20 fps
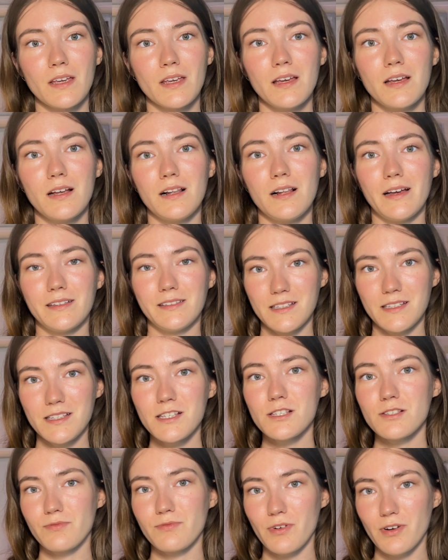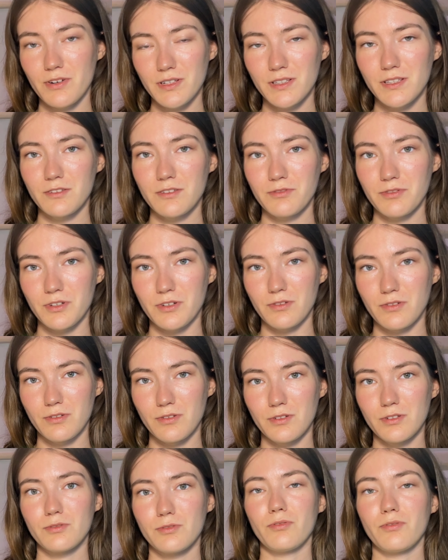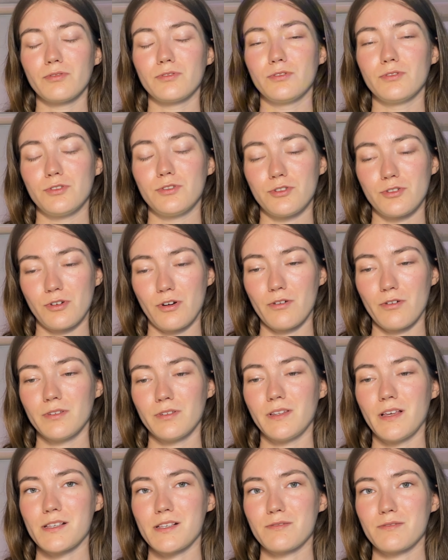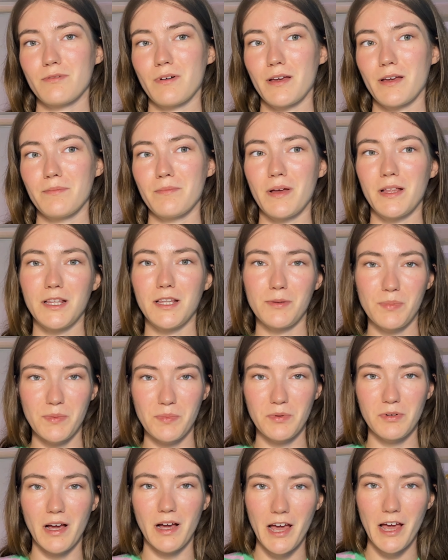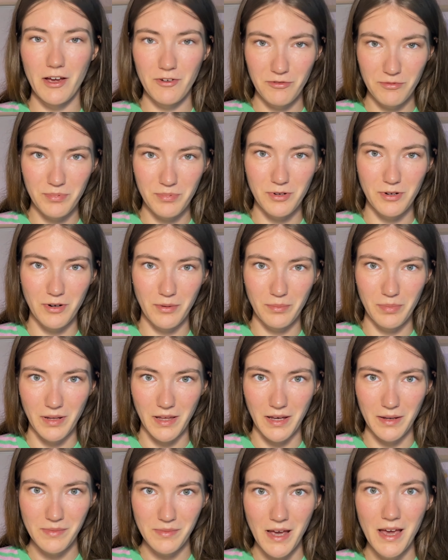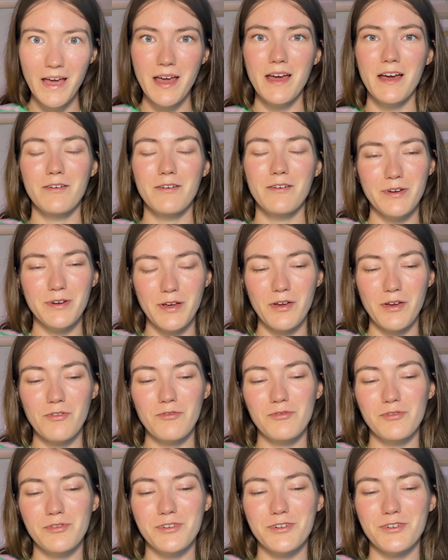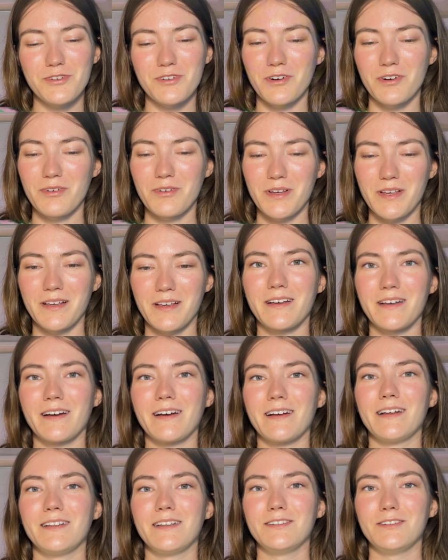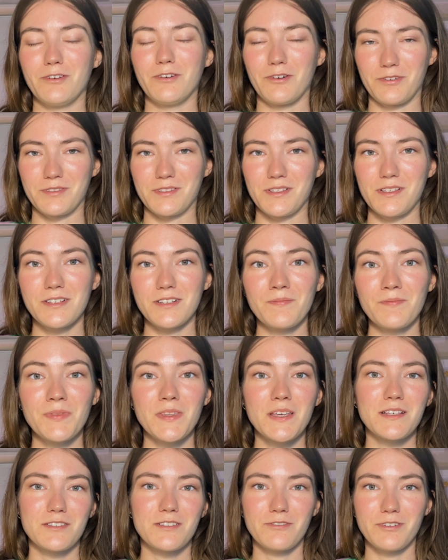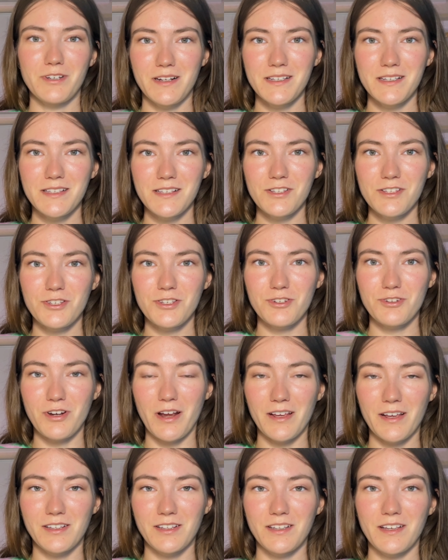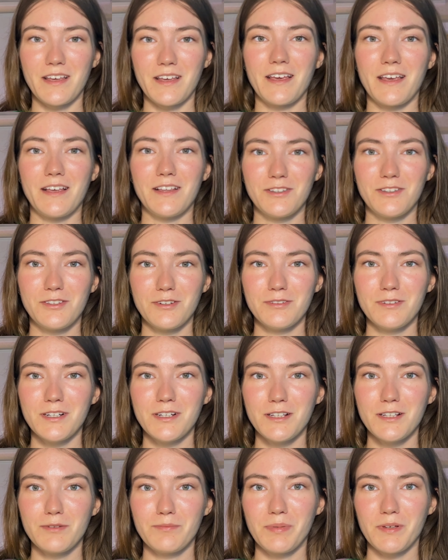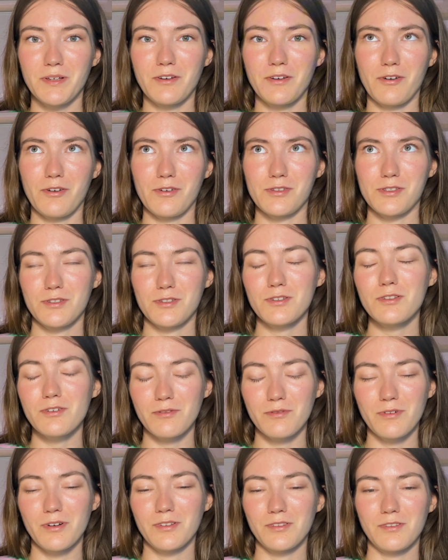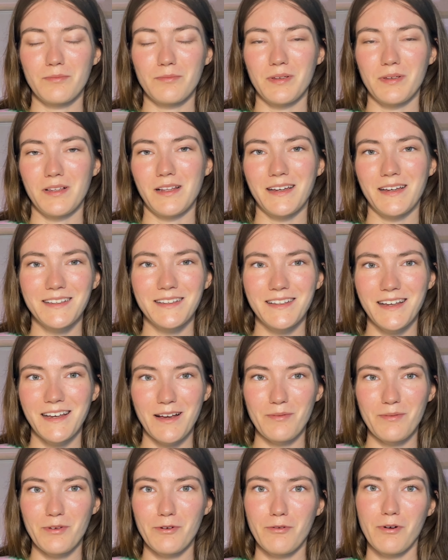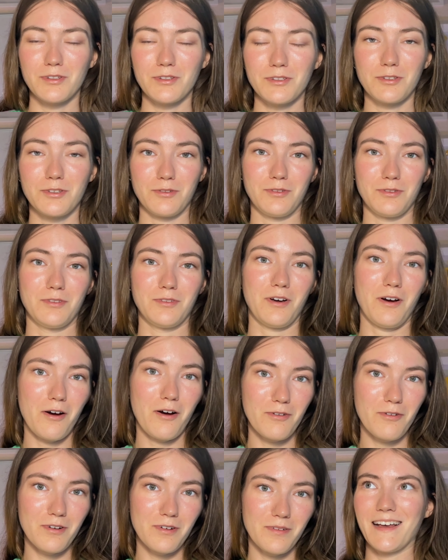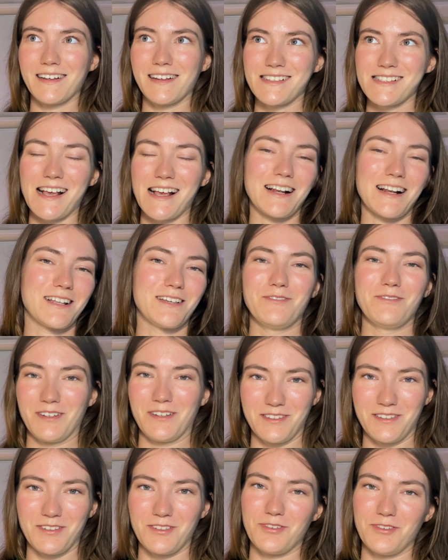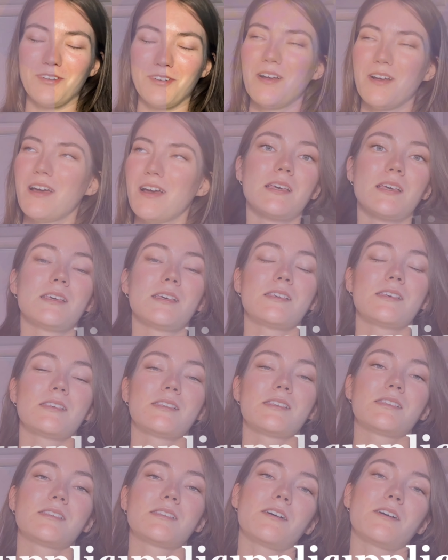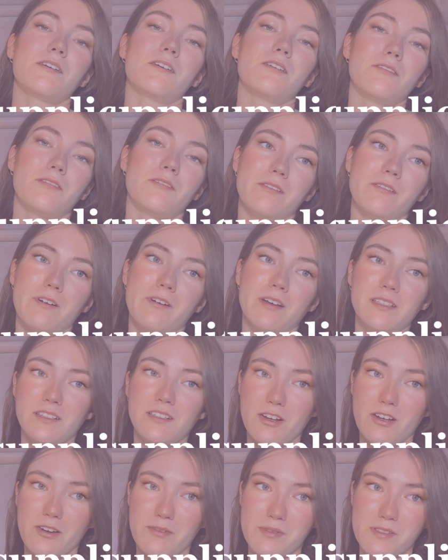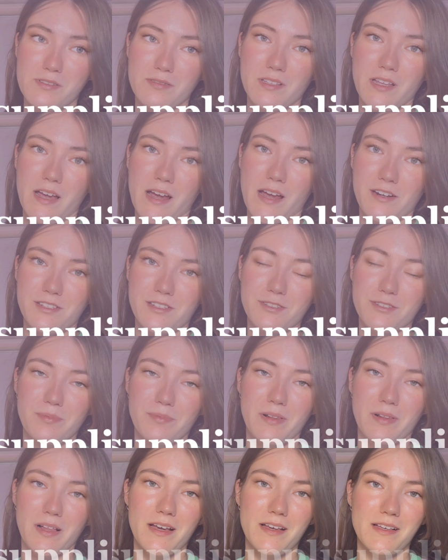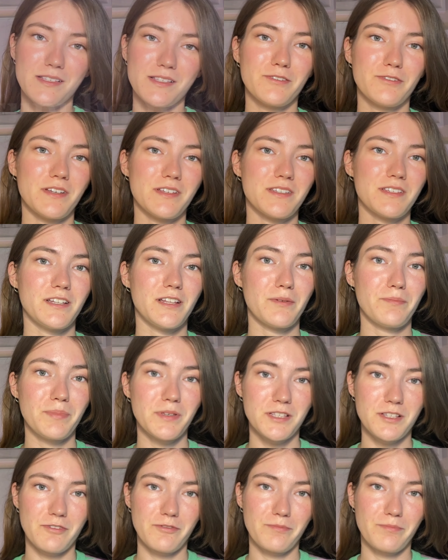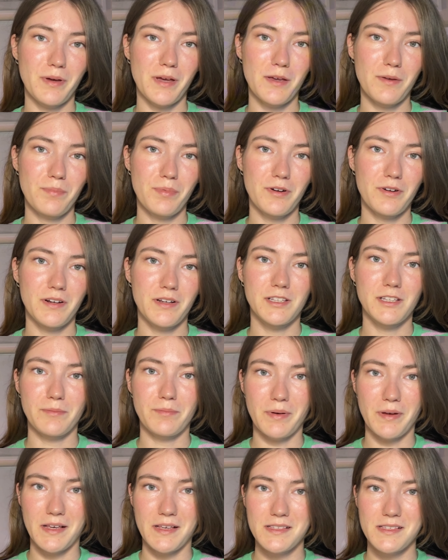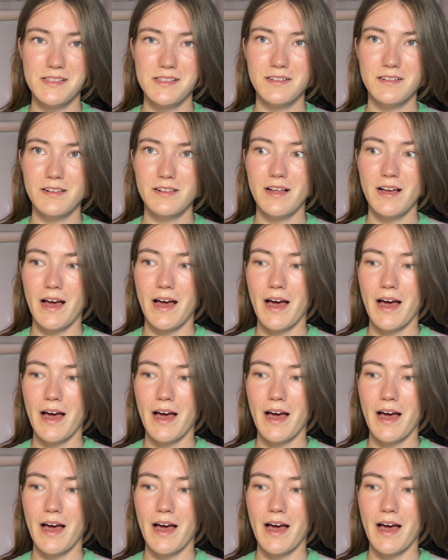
Like, this is very difficult to draw. That's why many people have problem with drawing noses. So yeah, let's get straight into it because you don't want to be like them. You want to know exactly what to do. So when it comes to the art supplies, you just need a piece of paper and a pencil.